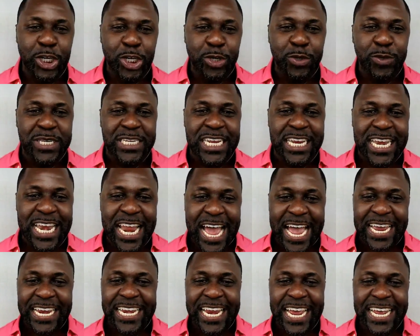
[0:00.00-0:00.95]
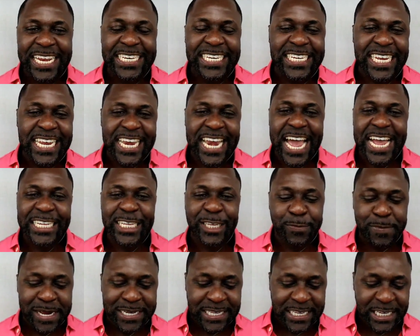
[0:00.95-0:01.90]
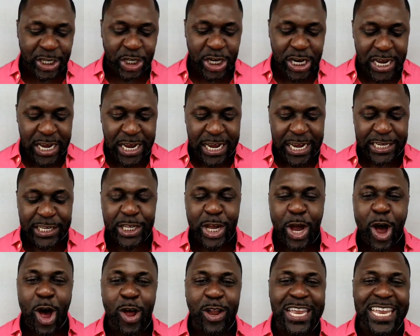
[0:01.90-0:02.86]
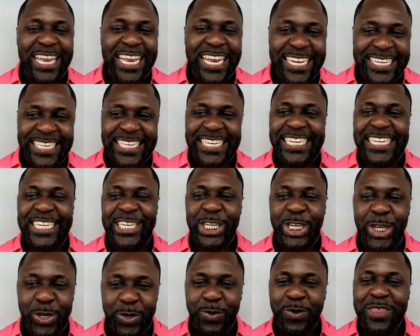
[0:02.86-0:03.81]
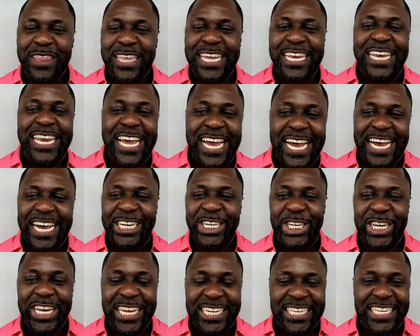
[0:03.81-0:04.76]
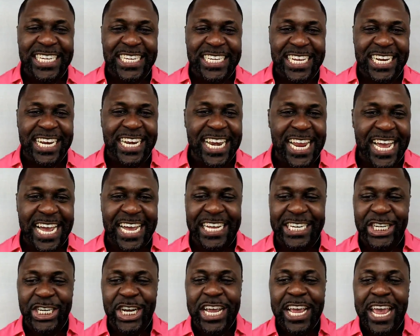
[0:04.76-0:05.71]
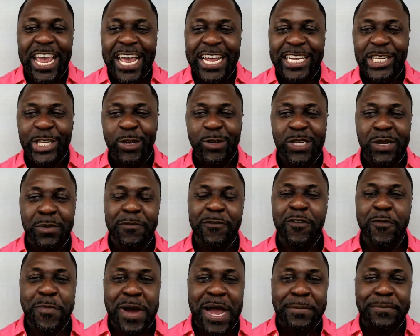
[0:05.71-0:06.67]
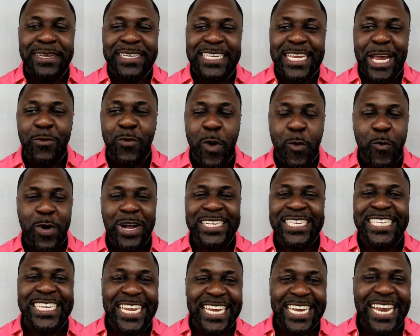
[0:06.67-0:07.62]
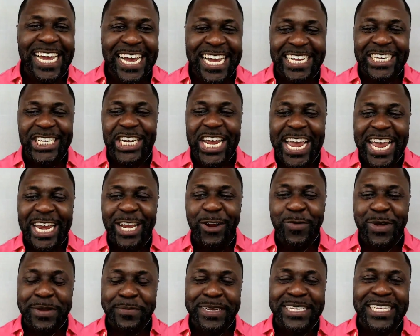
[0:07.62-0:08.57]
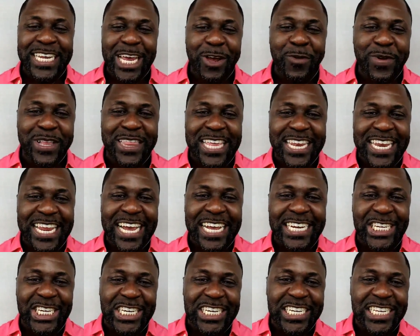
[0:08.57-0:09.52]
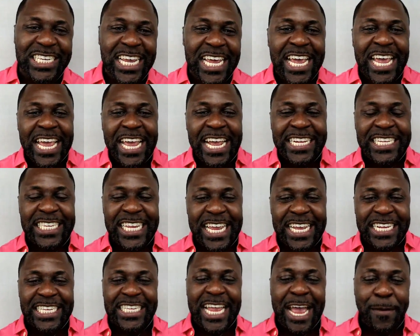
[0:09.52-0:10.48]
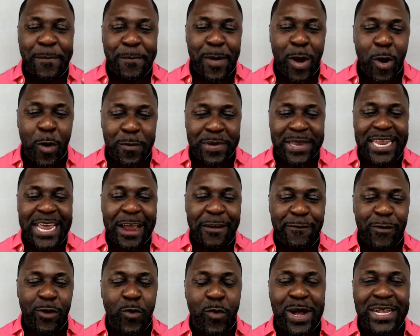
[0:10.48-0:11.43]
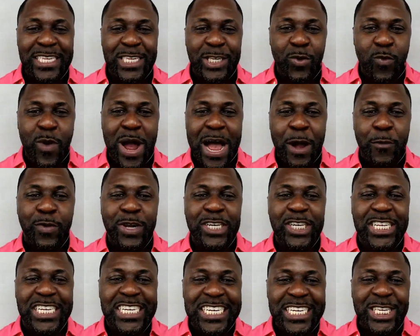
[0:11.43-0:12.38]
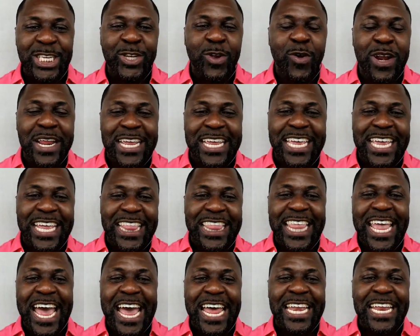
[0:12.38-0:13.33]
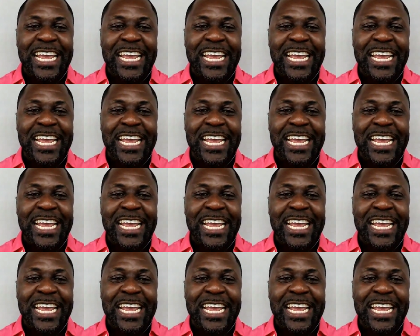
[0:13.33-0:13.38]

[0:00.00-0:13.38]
tonight, and tonight's message is called Listen to the Nudge. Listen to the nudge. And so some of you might be saying, well, what's the nudge, Andy? Well, let me tell you what the nudge is. It's that moment that every once in a while where you just sort of get that